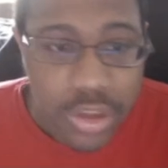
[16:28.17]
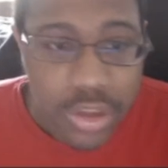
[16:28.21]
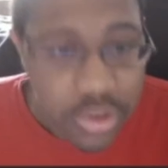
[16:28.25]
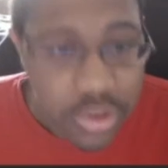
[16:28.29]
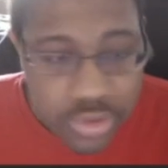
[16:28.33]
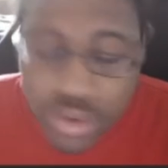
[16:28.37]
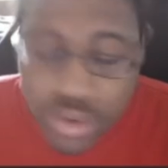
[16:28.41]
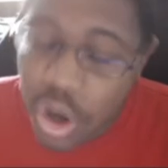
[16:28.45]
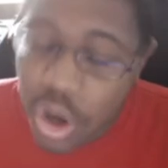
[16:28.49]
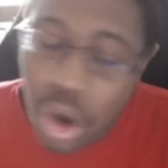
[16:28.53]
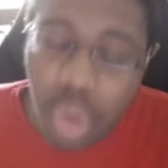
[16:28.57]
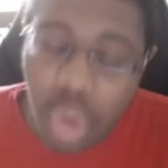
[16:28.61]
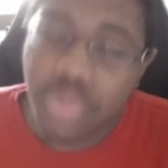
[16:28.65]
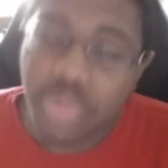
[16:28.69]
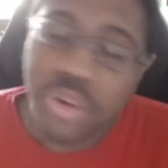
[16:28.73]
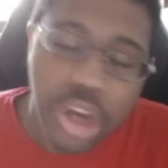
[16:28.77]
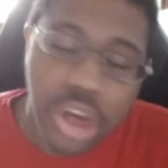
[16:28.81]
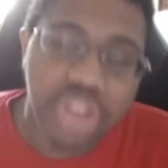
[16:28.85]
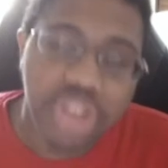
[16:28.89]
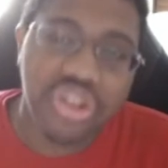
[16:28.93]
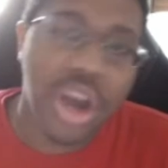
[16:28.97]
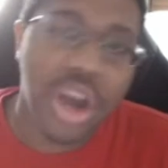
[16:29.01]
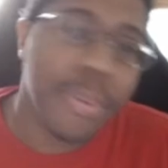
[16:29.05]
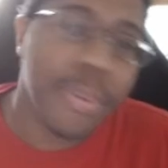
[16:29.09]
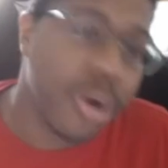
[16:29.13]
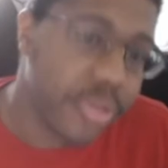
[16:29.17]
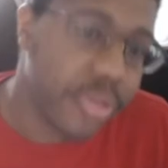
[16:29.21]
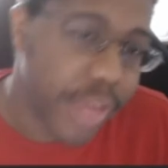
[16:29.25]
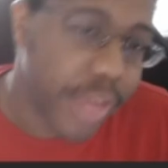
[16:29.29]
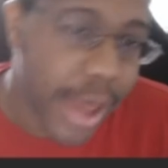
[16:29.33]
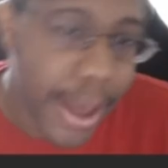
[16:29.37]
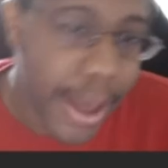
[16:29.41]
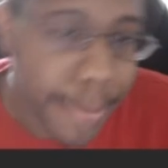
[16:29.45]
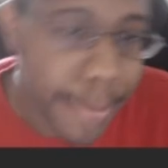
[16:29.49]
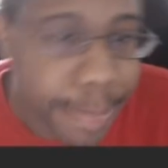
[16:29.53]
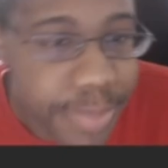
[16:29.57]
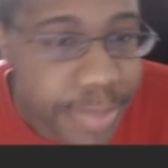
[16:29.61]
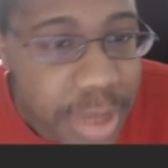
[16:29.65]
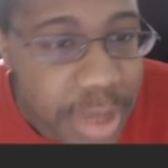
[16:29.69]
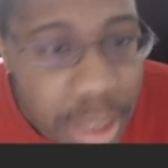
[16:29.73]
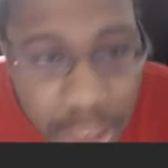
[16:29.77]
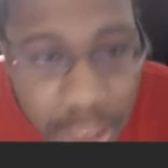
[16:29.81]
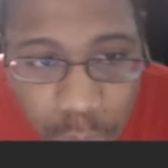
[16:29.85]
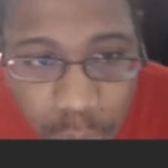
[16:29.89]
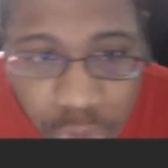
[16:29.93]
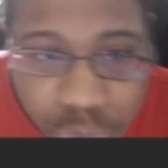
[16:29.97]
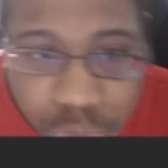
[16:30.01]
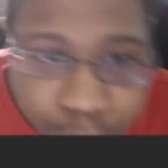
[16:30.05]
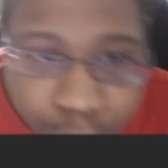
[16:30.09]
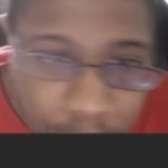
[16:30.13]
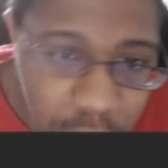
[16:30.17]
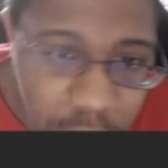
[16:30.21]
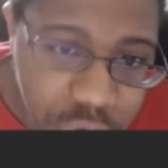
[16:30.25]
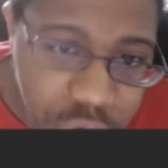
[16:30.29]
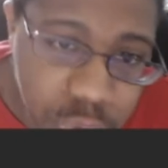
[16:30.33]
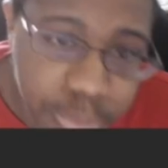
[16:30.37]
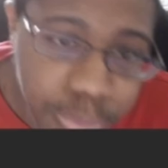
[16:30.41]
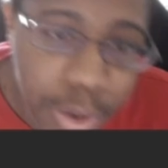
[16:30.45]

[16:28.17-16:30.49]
So good job on that. In response,